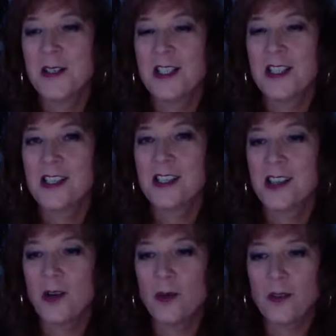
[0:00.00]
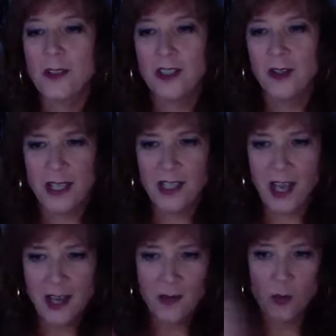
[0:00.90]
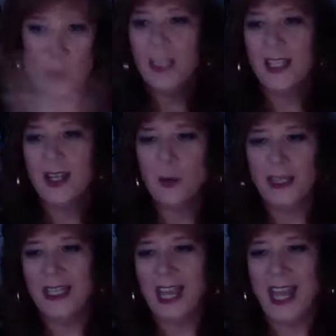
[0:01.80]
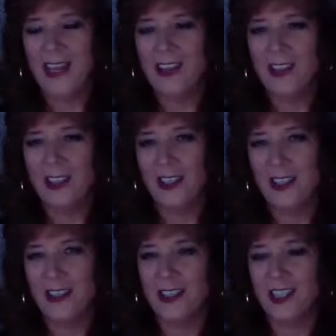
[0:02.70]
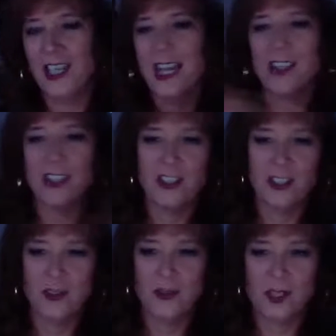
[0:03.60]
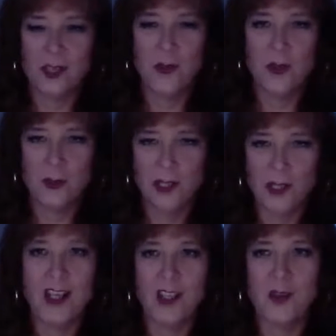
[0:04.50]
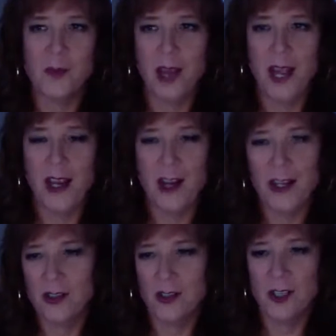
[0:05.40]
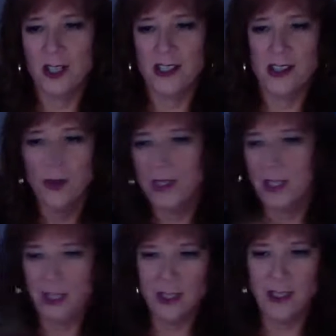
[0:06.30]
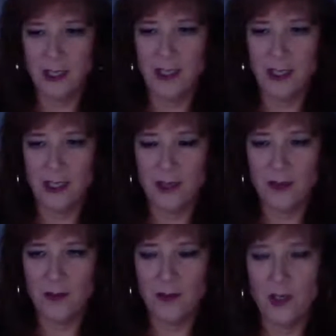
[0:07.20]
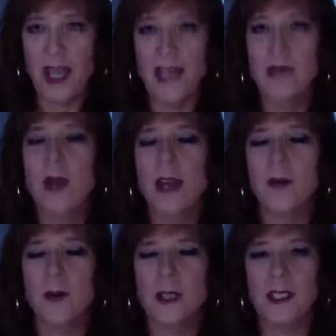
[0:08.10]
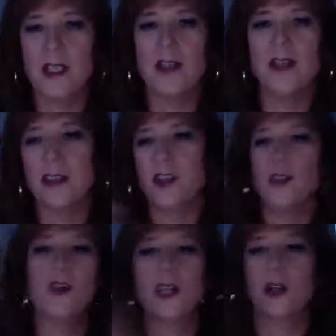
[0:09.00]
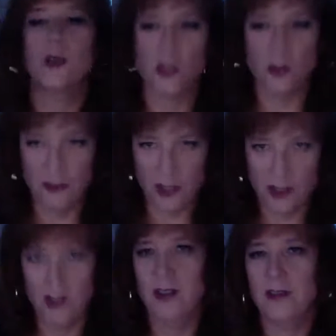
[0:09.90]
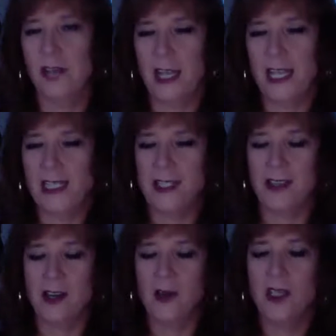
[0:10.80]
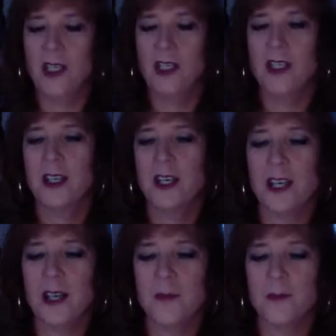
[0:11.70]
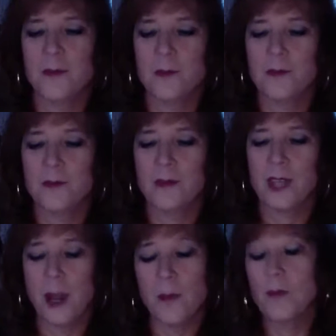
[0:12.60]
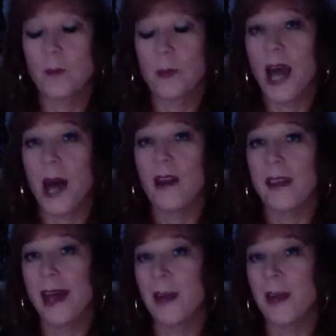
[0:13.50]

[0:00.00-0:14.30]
So, that's kind of a really oblique angle and connection to someone who's touched by our story. So any writer wants to hear that their story goes universal, right? So I'm proud of that.